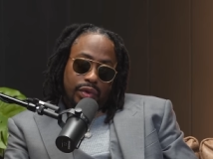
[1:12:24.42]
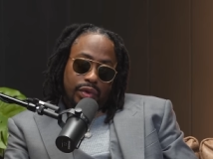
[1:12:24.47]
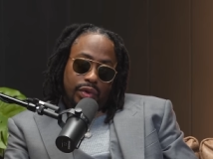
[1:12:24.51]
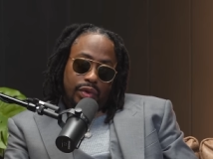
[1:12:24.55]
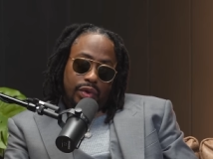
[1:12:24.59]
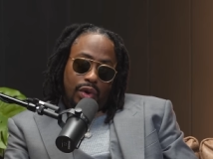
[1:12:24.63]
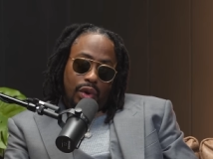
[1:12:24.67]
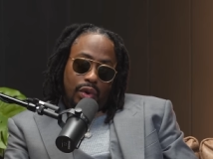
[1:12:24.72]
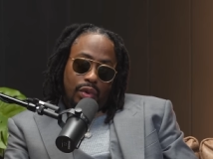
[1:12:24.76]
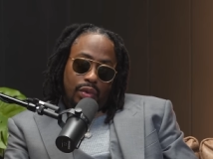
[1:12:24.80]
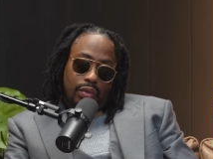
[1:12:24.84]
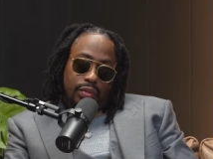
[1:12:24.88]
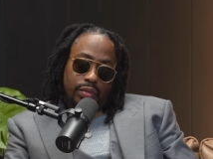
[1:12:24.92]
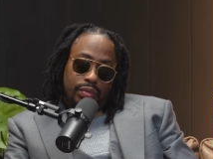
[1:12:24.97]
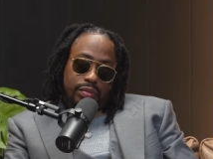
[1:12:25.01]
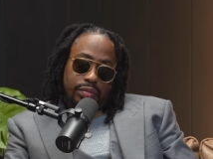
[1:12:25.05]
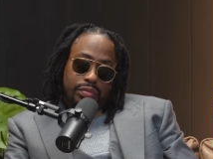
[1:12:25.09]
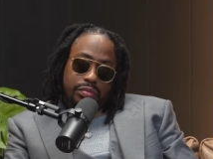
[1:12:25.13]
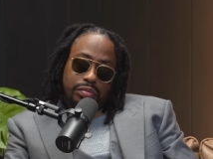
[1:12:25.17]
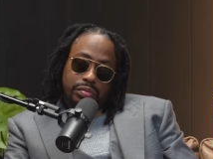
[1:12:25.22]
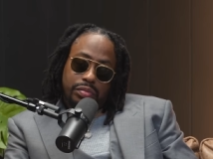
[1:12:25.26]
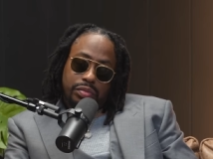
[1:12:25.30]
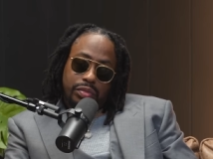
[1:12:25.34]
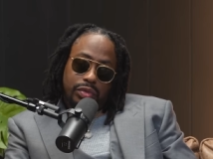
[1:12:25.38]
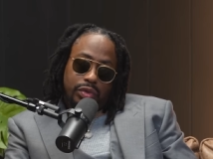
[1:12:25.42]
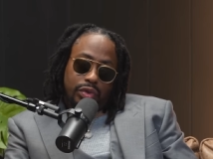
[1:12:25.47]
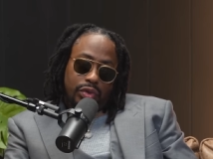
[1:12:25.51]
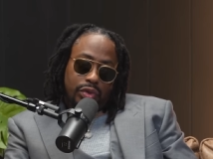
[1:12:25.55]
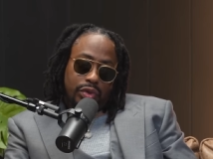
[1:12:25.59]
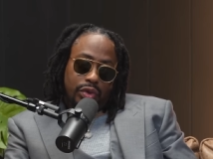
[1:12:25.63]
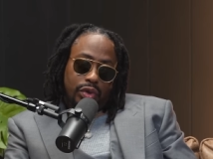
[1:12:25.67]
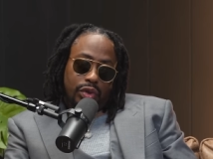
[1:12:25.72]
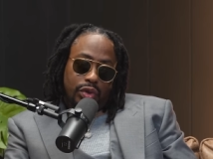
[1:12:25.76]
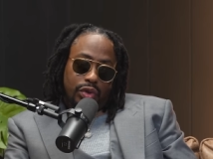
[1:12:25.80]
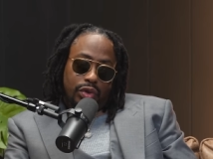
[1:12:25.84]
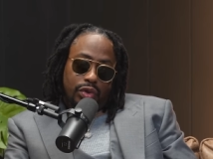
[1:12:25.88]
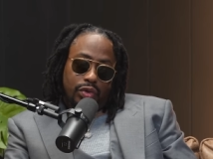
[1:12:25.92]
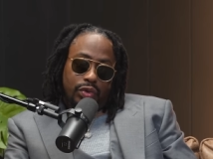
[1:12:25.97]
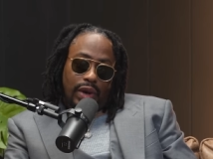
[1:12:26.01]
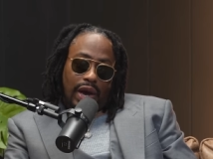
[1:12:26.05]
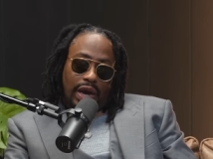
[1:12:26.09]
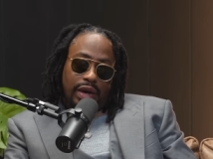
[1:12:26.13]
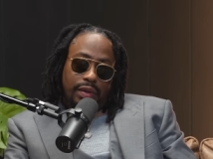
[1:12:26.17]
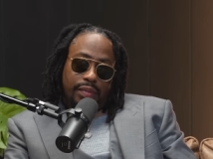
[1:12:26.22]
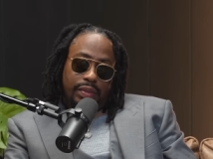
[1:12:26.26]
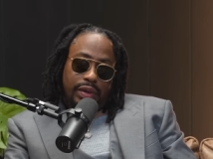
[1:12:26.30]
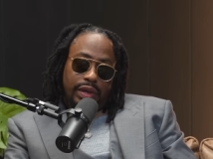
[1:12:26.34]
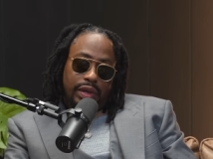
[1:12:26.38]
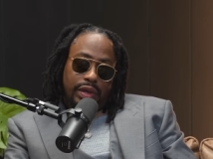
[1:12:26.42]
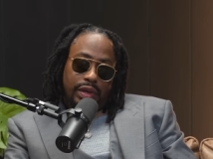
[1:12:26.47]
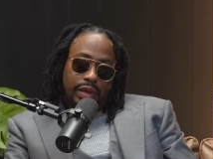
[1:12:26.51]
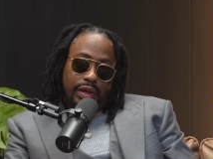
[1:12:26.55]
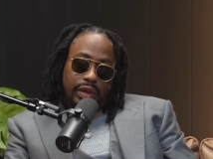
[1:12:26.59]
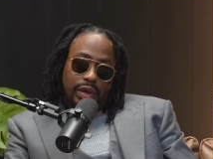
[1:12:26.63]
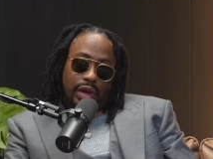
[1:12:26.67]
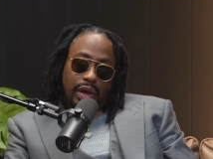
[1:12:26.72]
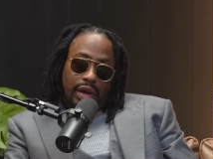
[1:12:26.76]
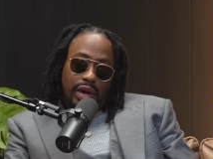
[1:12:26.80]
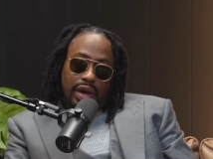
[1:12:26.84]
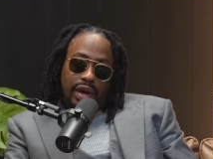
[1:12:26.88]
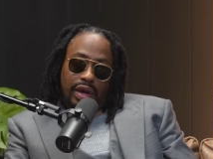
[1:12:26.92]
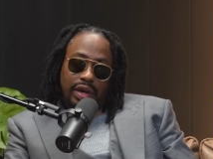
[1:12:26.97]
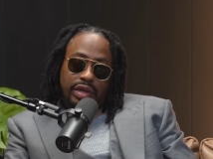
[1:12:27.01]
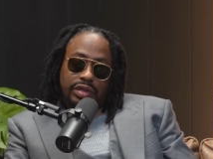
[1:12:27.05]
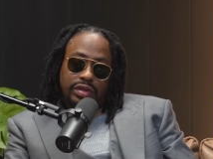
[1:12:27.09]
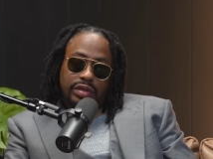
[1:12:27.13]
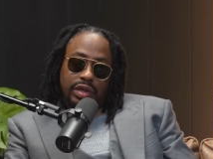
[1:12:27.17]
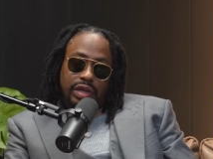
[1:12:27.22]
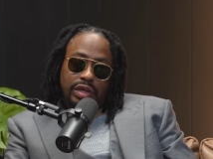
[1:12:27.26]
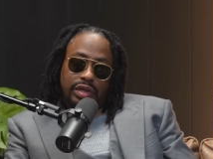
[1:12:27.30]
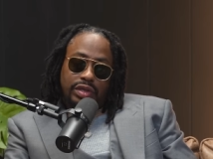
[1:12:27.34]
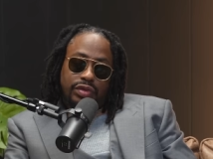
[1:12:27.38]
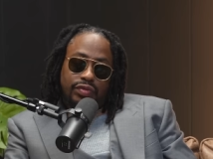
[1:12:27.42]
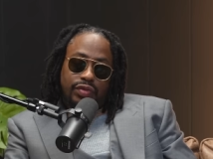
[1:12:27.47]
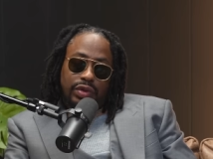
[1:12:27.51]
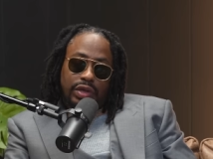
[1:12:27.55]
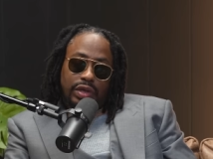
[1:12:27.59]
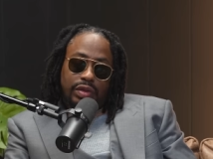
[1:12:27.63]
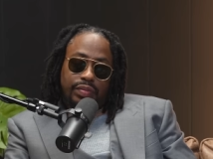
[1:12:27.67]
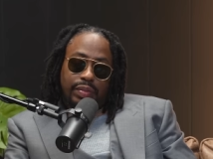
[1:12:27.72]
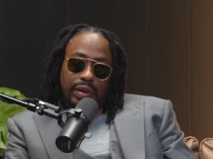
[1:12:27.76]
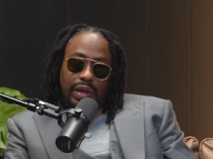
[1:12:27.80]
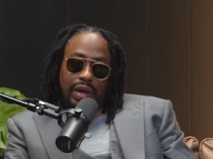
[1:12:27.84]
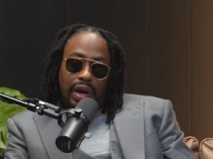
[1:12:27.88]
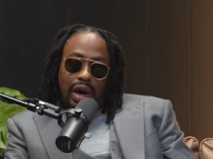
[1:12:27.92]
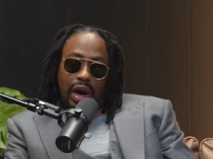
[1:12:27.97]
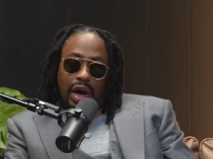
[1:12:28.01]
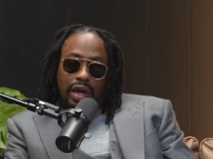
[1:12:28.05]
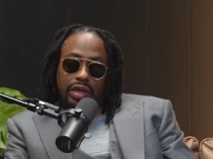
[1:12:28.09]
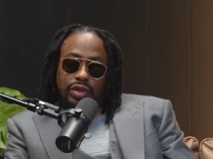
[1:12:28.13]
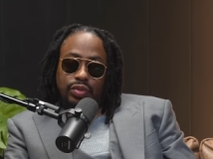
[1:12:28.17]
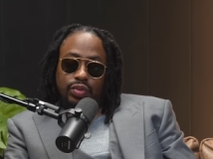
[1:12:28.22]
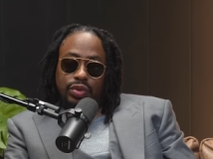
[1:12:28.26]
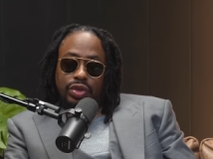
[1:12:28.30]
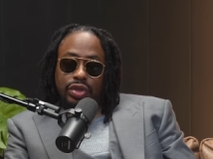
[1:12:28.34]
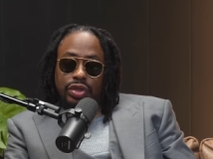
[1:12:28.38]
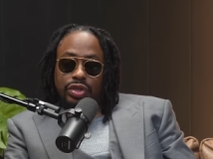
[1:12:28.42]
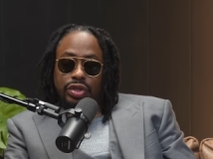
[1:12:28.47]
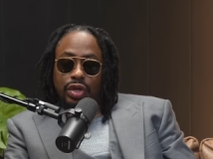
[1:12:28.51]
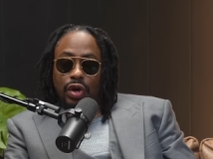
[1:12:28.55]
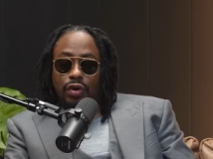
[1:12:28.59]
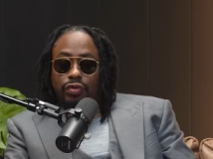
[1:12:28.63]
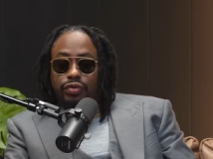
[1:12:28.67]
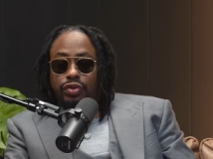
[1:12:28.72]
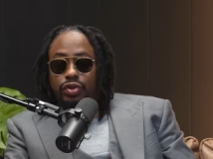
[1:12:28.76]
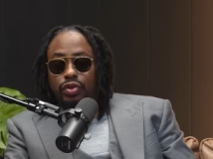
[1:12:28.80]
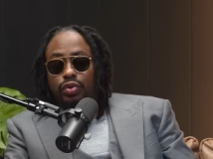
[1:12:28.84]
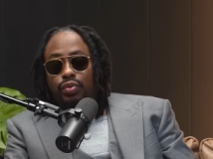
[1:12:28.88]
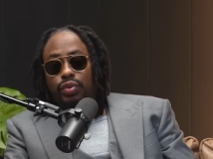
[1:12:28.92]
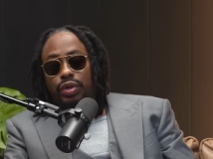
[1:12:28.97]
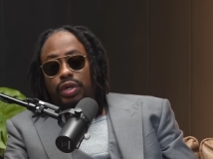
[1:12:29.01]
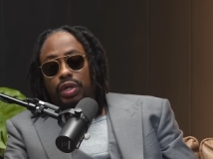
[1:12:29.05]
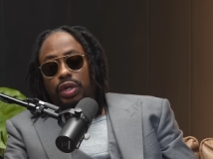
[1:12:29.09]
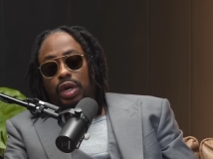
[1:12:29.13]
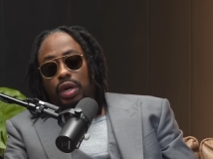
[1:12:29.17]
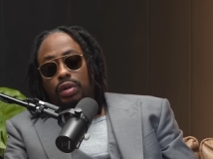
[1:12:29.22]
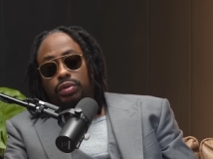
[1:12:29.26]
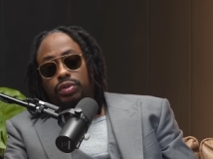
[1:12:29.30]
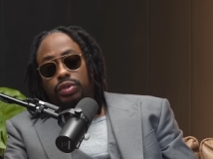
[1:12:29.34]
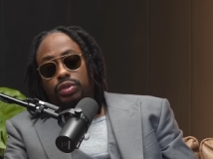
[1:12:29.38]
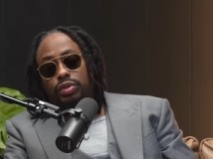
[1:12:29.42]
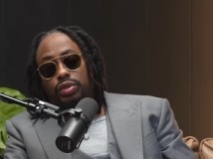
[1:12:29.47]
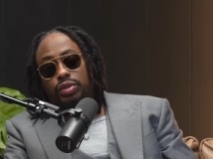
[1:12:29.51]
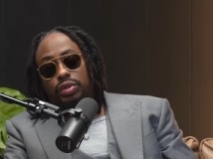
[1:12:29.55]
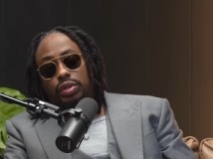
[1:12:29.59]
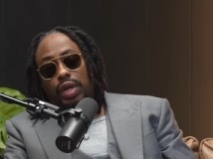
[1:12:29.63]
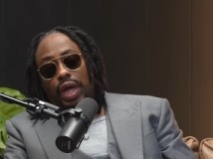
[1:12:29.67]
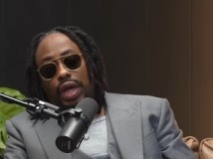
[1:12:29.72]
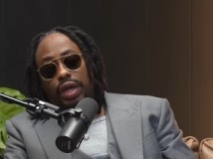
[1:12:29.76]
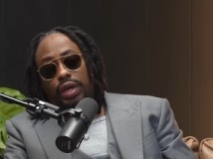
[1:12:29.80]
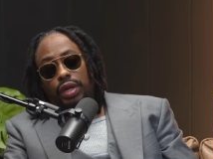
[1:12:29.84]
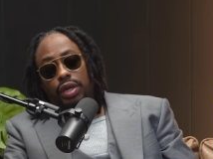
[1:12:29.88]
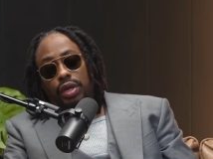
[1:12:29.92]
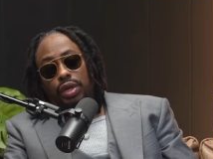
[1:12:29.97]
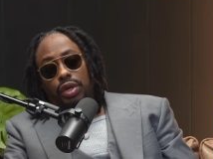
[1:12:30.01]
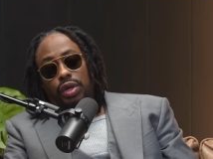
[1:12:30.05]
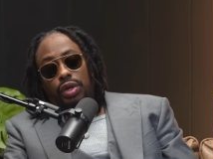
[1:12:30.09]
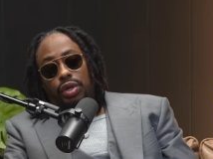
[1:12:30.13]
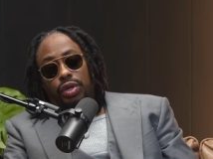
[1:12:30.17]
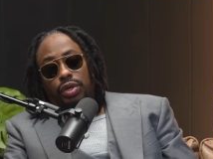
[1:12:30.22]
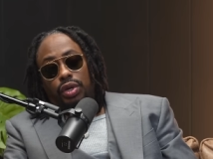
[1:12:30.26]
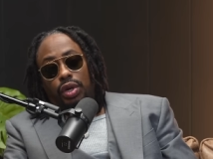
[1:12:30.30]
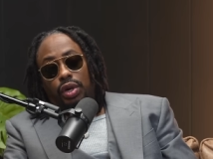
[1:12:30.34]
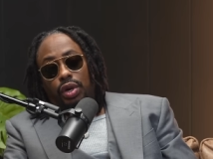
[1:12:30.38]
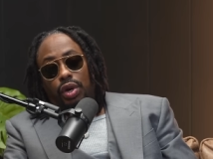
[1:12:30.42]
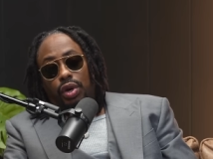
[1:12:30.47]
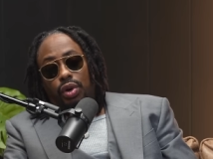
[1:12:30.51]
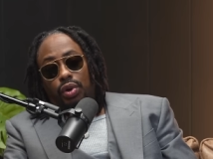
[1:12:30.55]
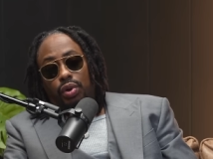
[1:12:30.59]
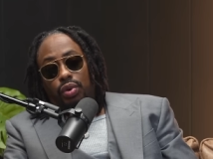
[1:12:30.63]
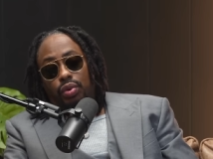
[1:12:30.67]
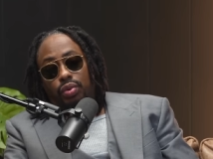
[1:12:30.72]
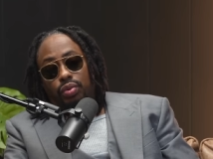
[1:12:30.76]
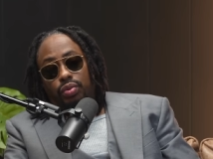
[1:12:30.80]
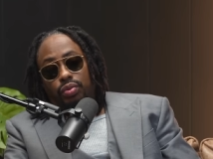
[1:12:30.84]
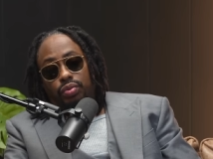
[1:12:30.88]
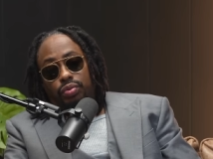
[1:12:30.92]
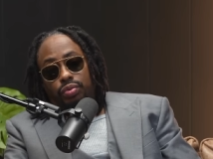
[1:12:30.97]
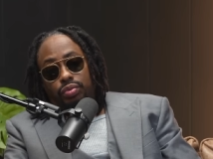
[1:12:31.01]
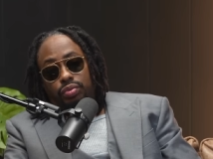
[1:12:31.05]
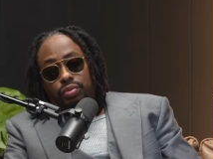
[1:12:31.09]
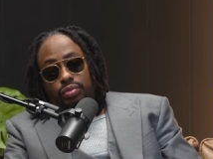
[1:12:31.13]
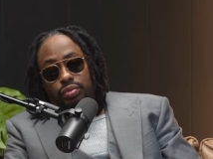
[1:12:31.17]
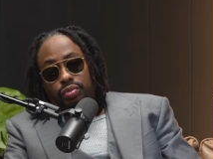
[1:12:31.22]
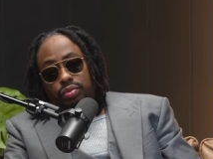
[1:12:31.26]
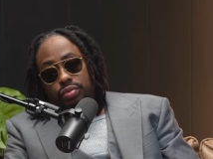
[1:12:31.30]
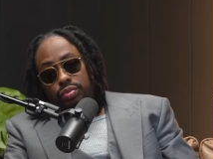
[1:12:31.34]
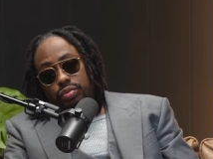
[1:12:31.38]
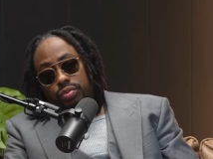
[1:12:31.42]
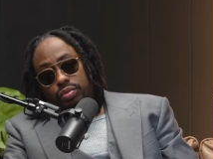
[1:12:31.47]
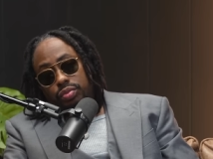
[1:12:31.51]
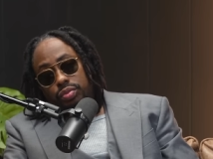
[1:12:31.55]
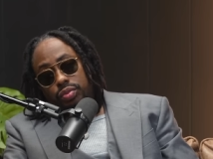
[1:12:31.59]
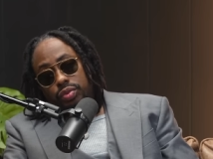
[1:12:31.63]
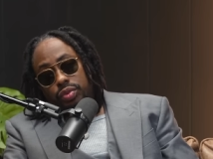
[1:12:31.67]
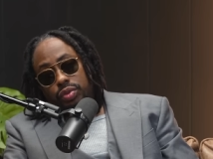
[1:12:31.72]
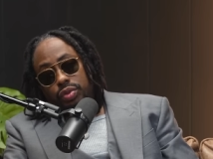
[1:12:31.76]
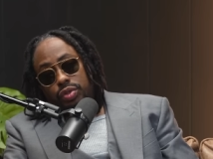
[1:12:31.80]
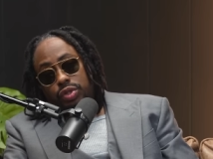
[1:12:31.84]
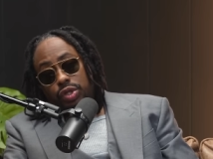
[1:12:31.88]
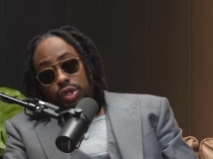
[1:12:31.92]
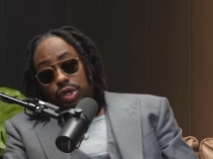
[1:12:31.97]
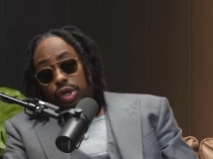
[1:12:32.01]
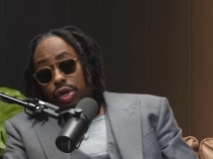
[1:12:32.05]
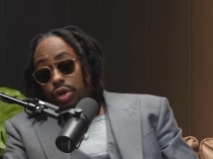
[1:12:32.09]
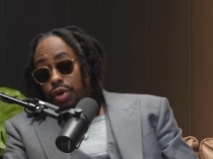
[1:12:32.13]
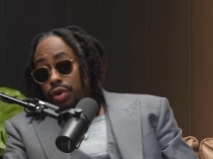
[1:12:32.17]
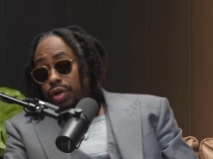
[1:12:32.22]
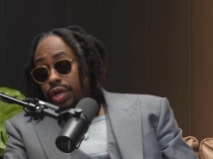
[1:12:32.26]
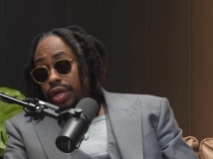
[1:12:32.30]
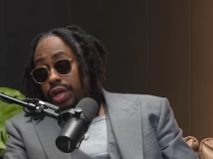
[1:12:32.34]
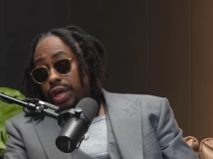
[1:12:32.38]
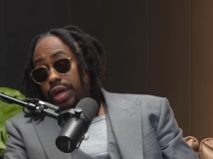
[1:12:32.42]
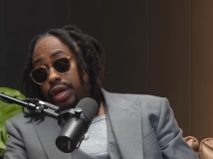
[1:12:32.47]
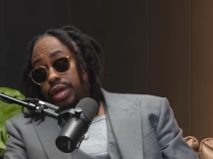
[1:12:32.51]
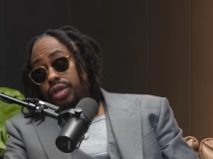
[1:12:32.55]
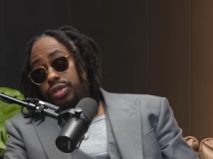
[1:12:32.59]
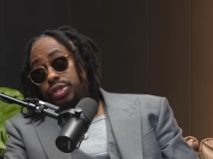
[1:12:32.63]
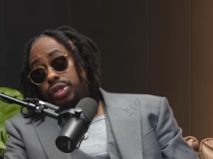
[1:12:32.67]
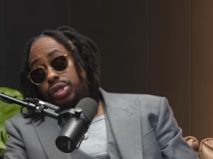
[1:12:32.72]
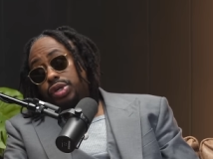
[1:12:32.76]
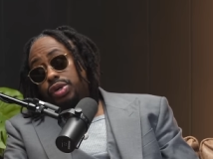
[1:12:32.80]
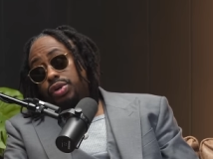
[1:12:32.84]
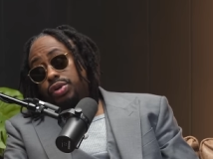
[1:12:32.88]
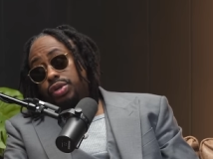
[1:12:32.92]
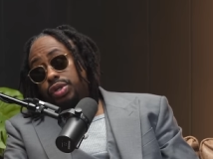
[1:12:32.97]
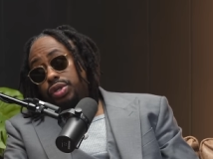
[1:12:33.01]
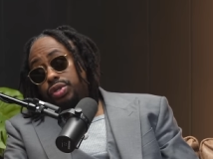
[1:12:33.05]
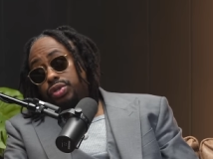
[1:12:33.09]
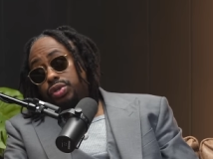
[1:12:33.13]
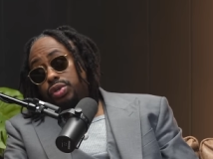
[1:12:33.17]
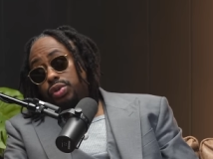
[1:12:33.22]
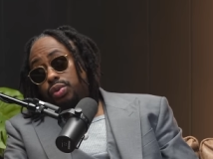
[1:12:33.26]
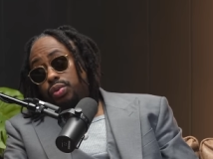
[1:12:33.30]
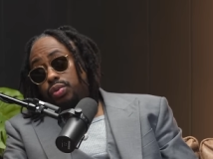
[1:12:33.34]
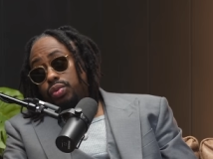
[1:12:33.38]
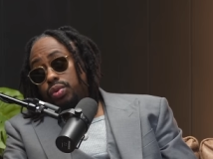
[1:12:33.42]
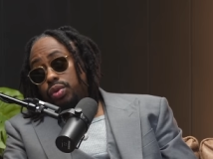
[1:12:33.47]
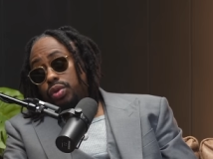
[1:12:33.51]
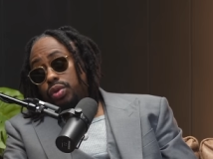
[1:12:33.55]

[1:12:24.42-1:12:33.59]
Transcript: know, you gotta be, and it's really being honest with yourself too when it comes to like your own security and insecurities too.